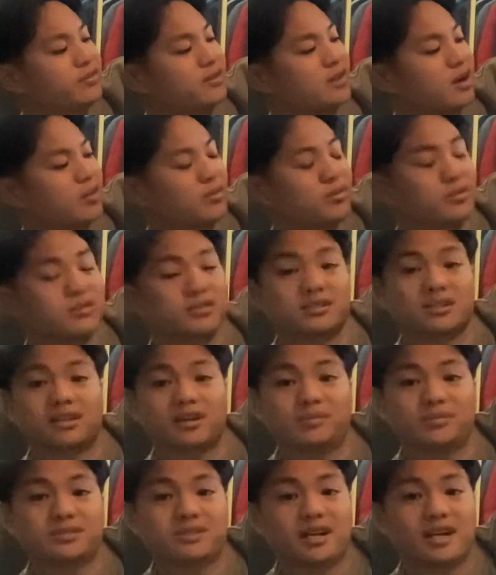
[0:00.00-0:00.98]
I wore this a
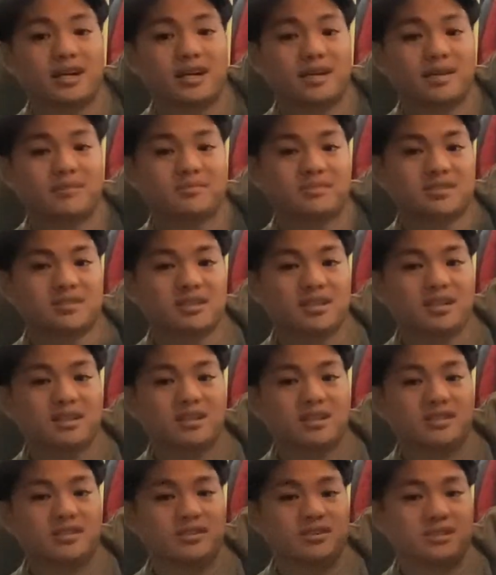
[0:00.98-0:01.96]
couple times.
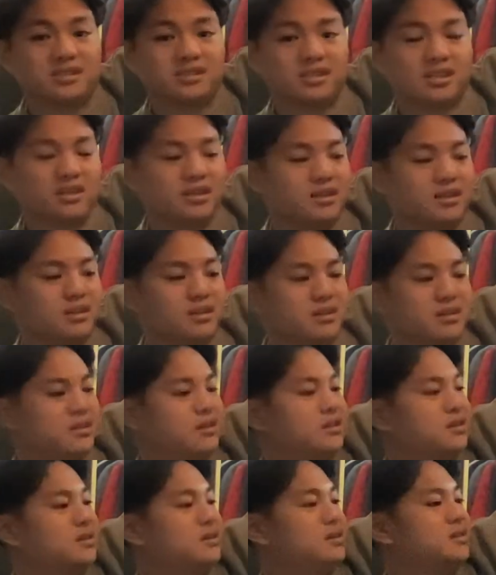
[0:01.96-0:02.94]
As you can see,
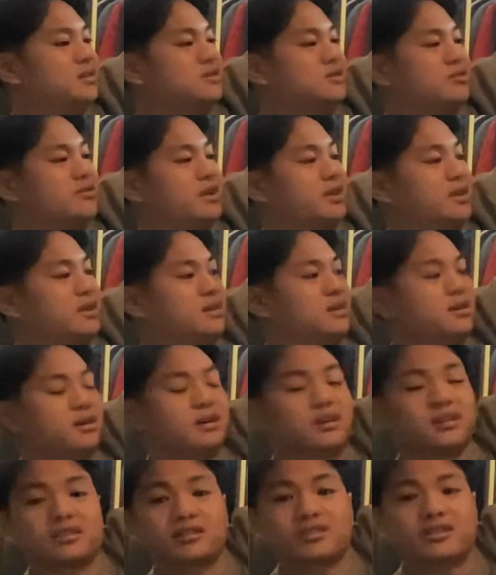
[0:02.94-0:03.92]
it's already
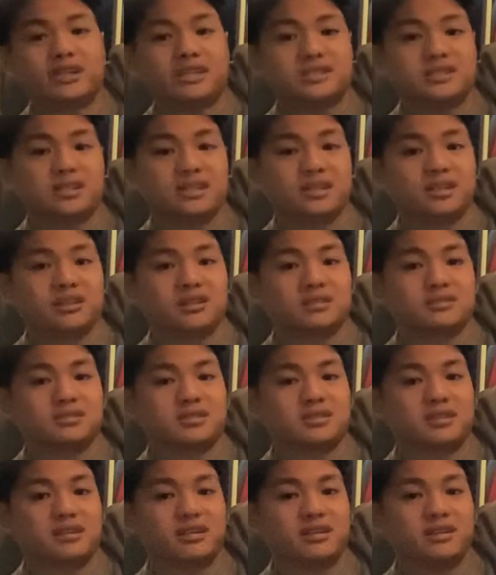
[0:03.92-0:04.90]
creasing,
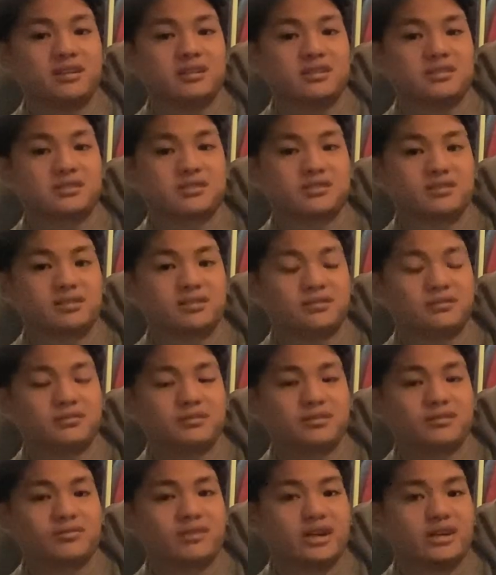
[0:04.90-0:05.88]
since linen is such a
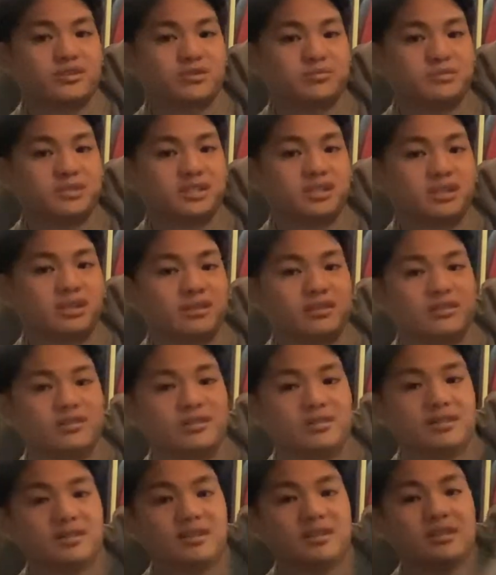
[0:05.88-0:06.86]
fragile
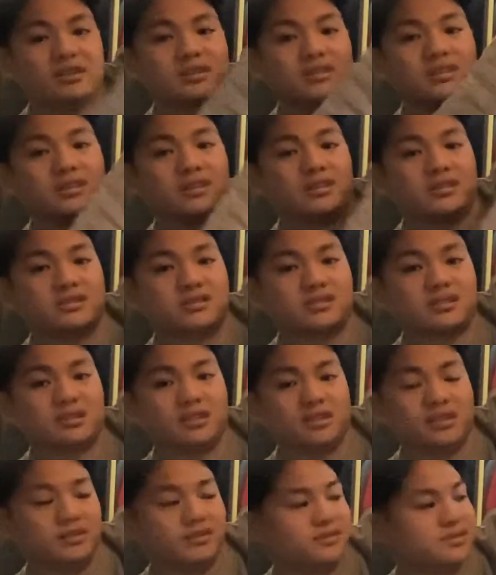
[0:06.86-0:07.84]
material, in the
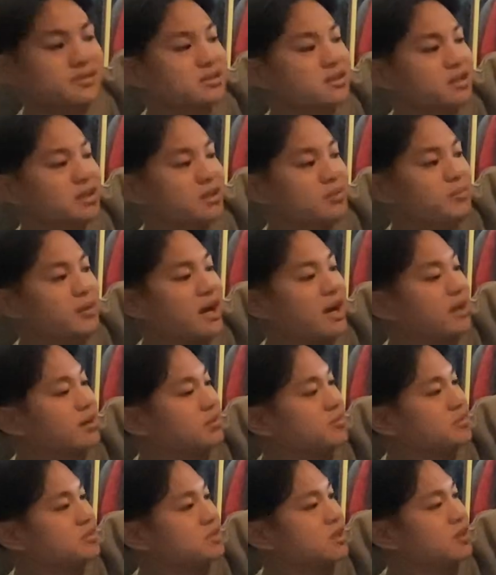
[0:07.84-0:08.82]
sleeves and the back,
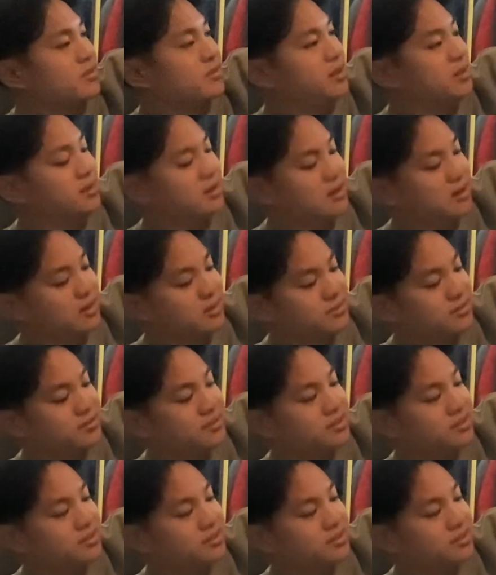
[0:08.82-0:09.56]
which I already love.